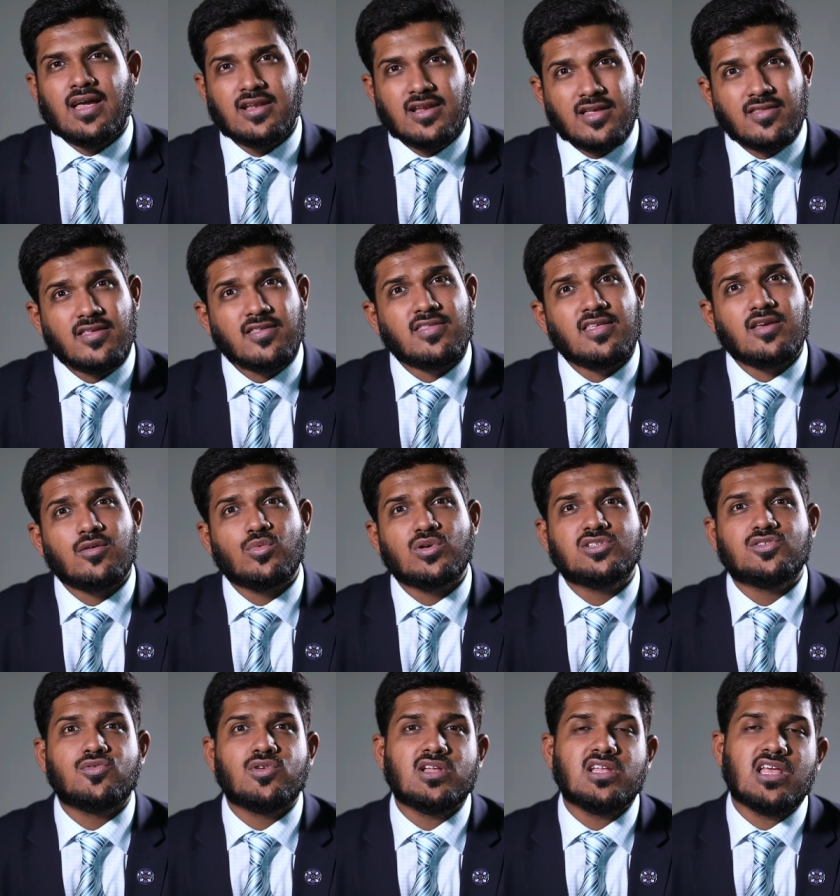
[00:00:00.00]
Another thing
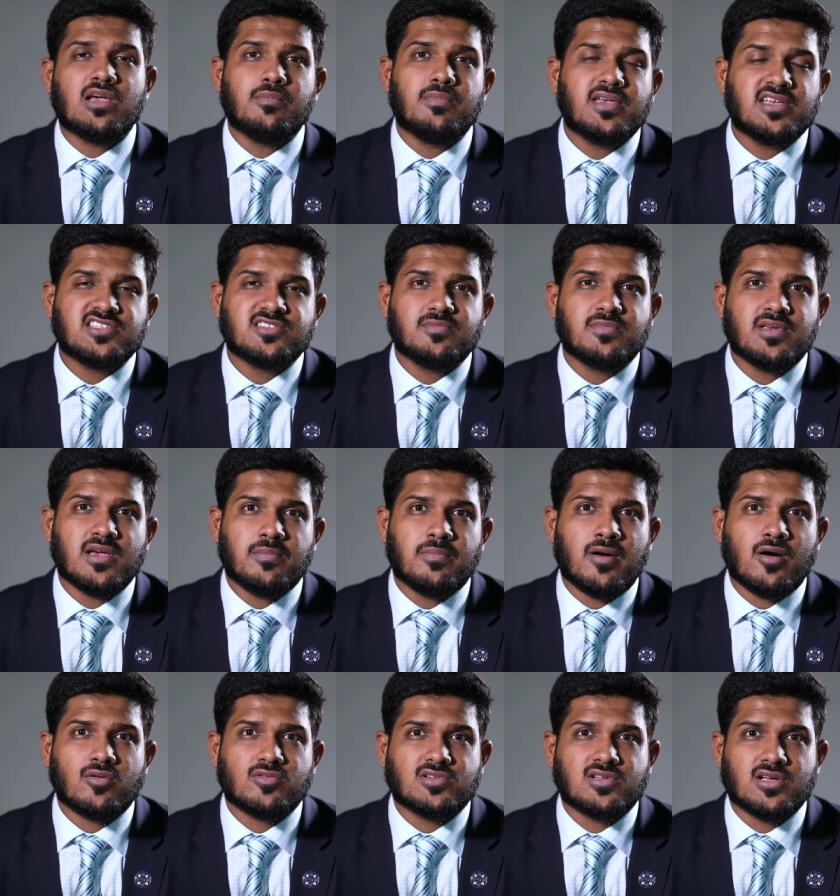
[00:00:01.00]
which really amazed me
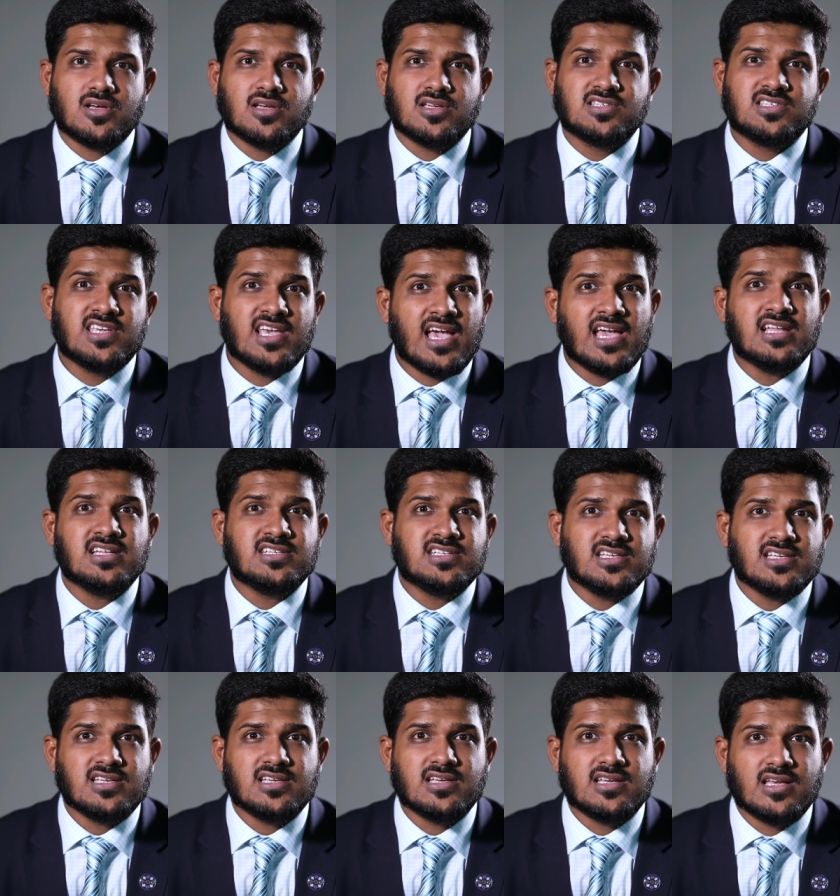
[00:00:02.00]
about uh, CILT
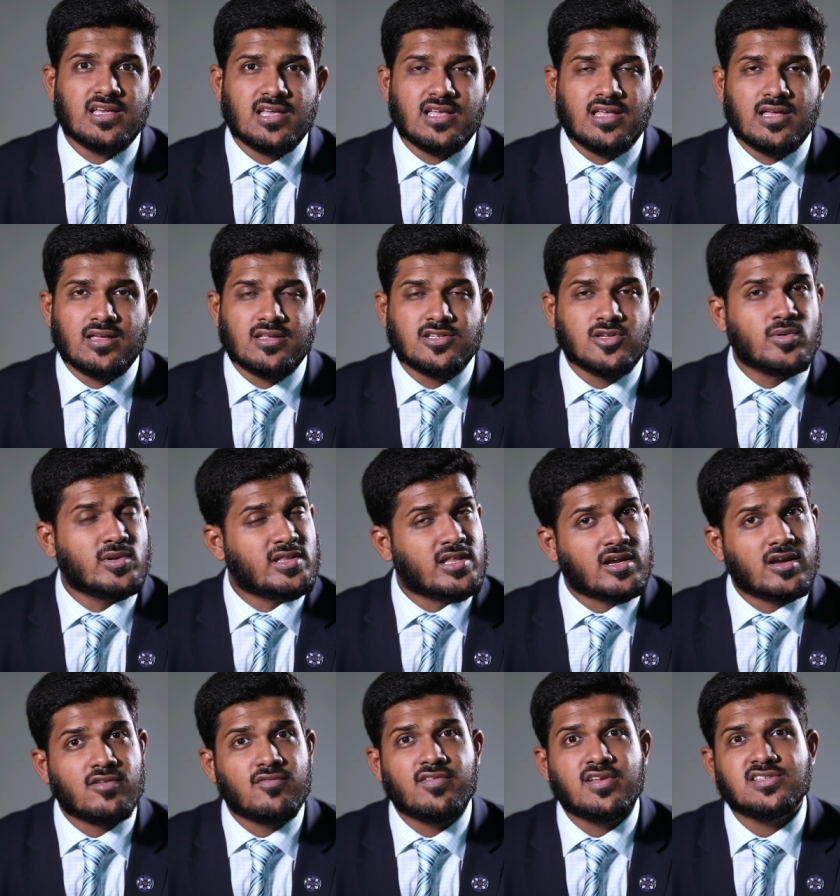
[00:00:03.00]
uh, during the
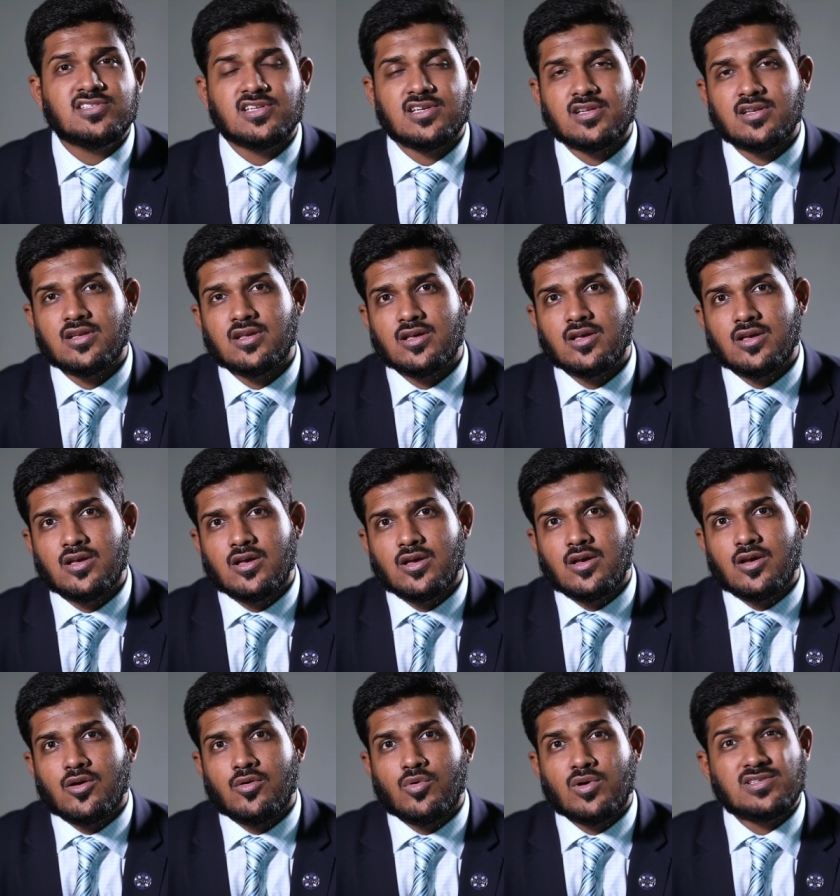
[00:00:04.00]
convention
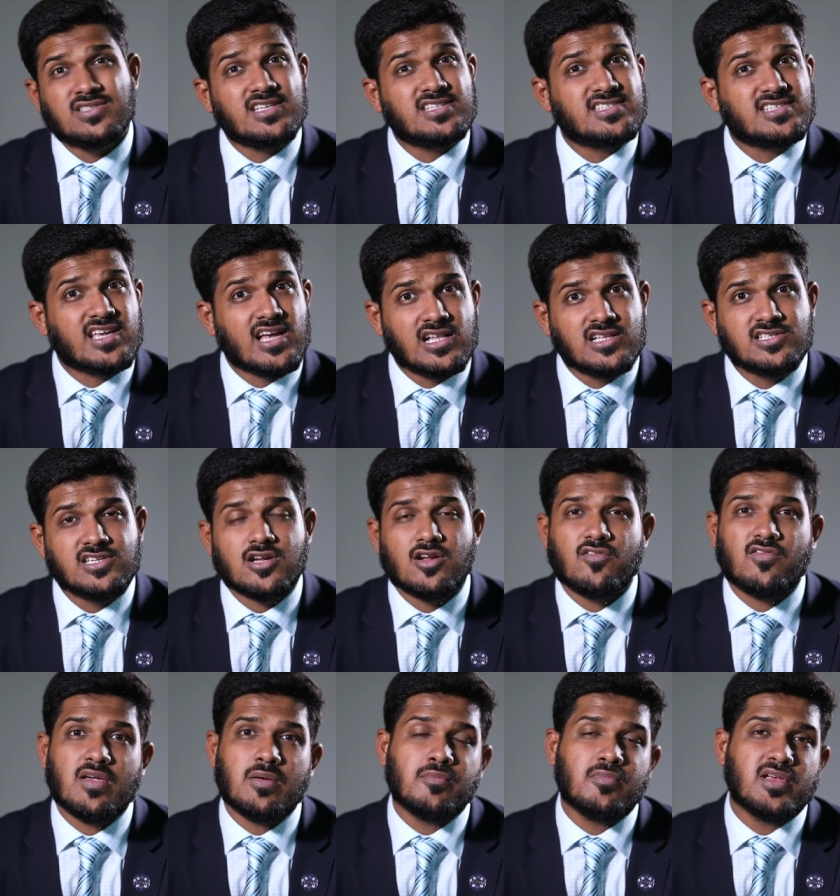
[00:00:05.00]
was its culture
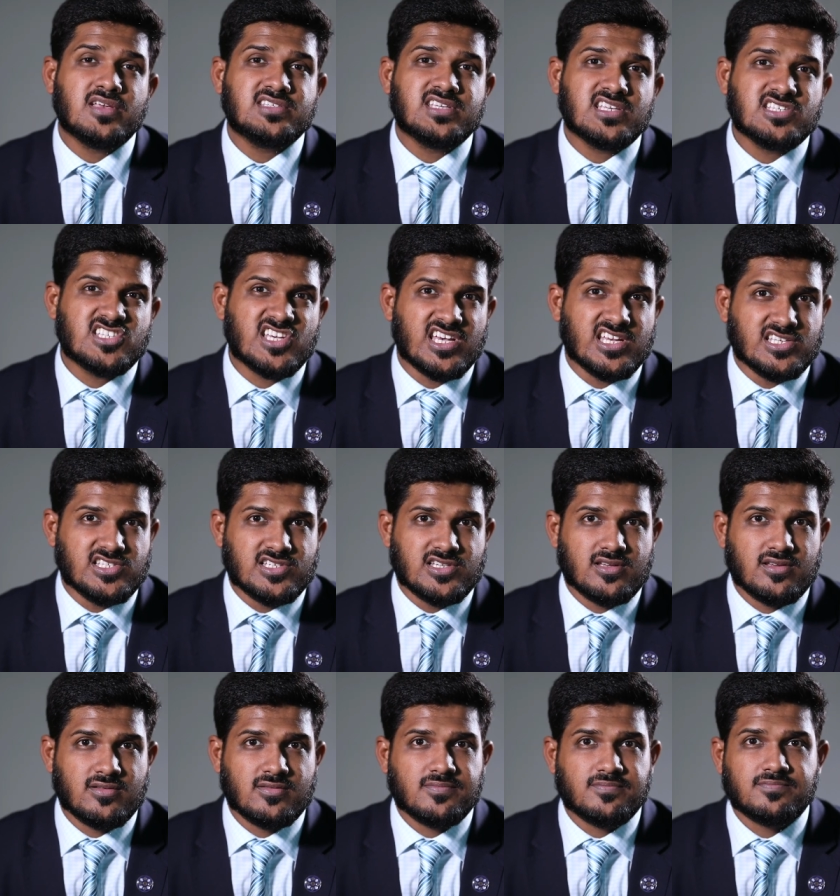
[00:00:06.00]
of embracing change.